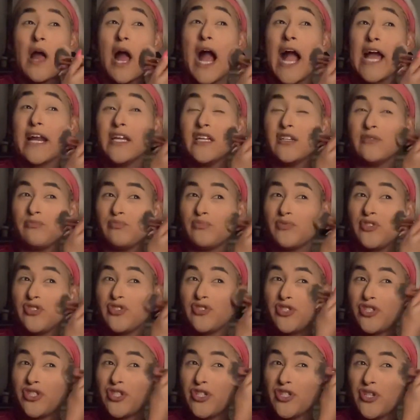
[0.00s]
didn't
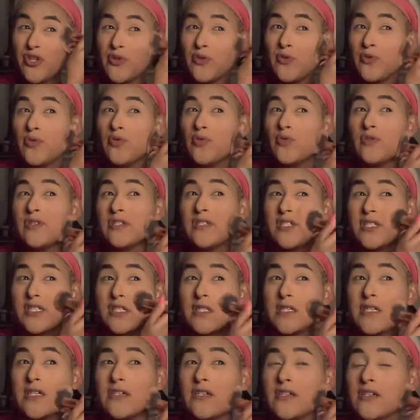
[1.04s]

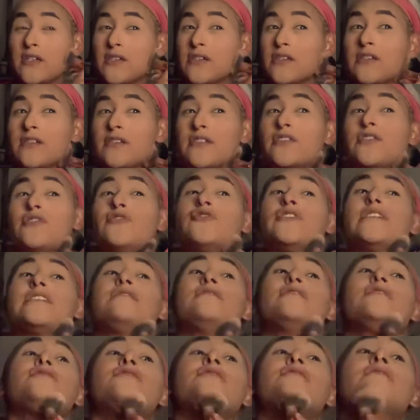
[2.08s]
choose to transition.